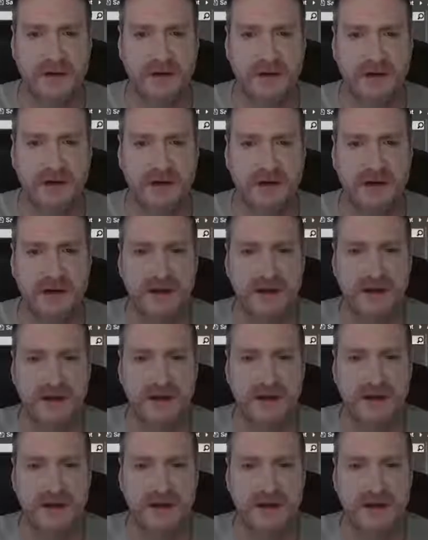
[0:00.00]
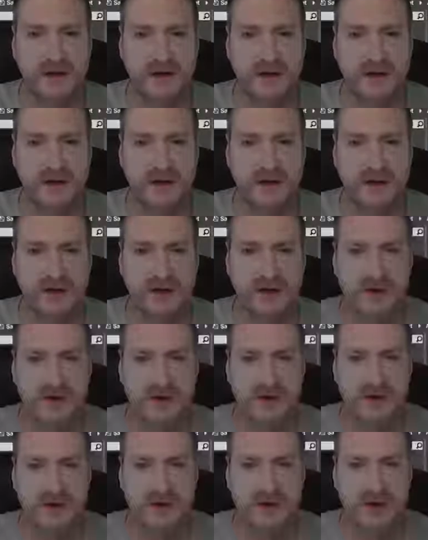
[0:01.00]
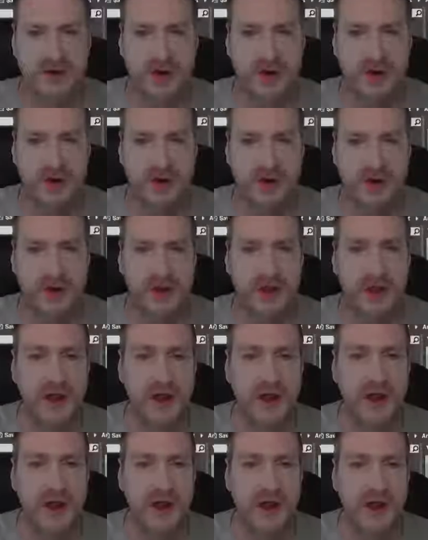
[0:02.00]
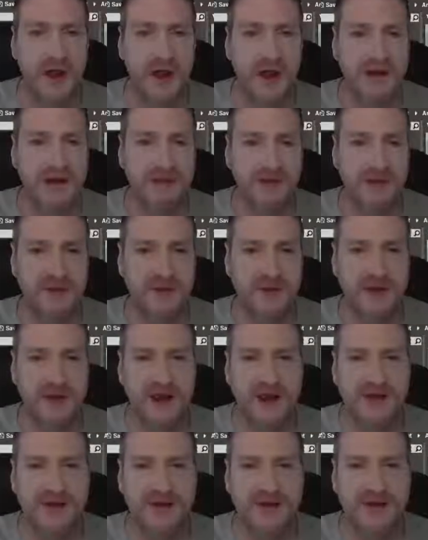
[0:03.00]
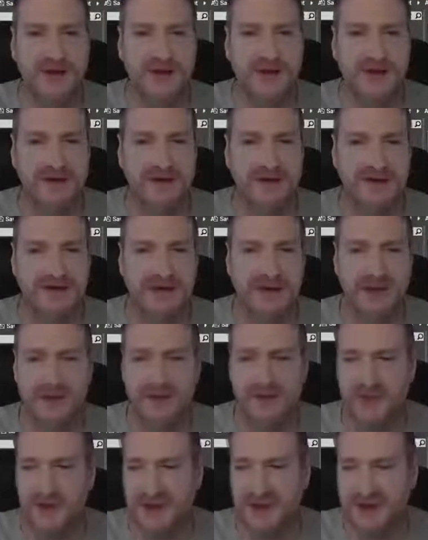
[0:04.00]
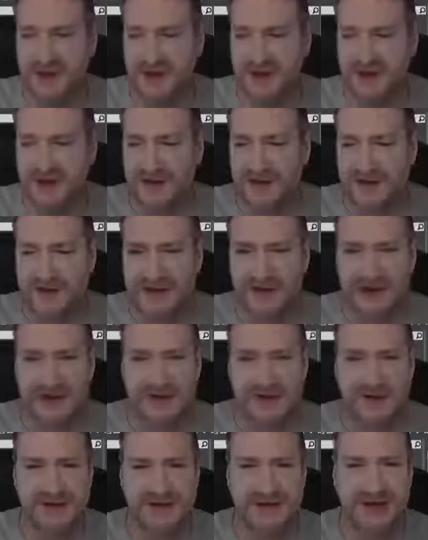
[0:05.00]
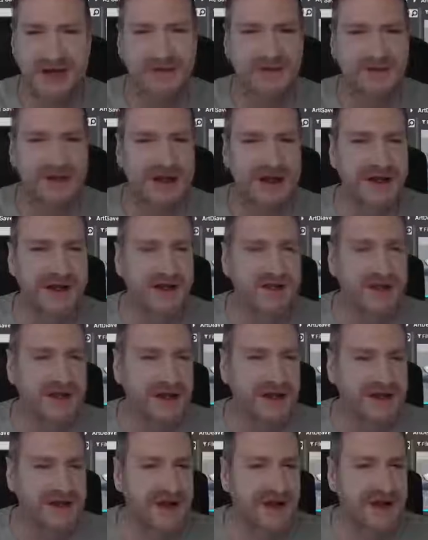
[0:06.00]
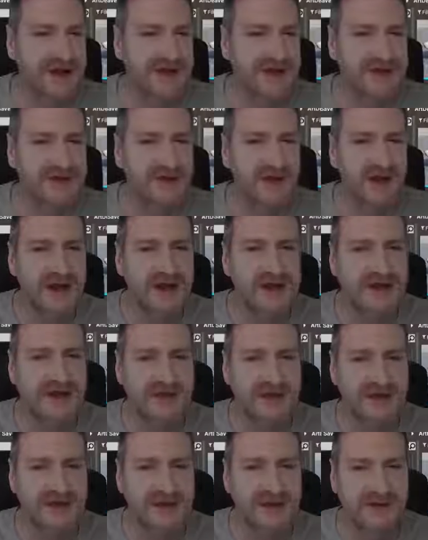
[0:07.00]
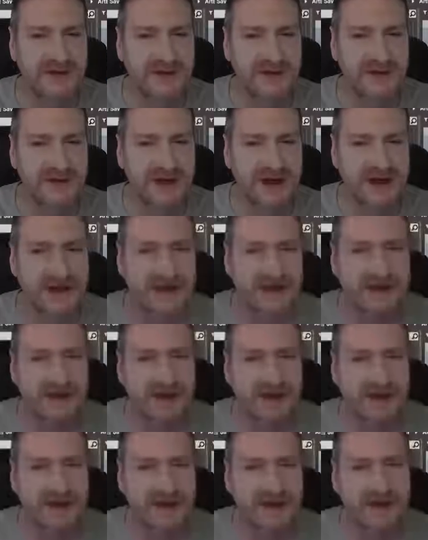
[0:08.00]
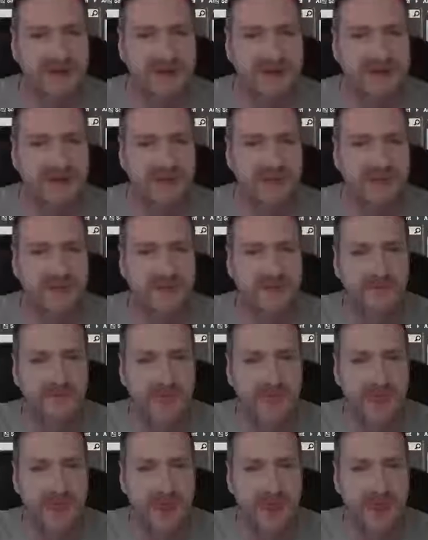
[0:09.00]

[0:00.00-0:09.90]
Yeah, I don't know. Don't know. I do want to point out though, something pretty interesting I've done here with these lights as well is I've actually put light globes in them.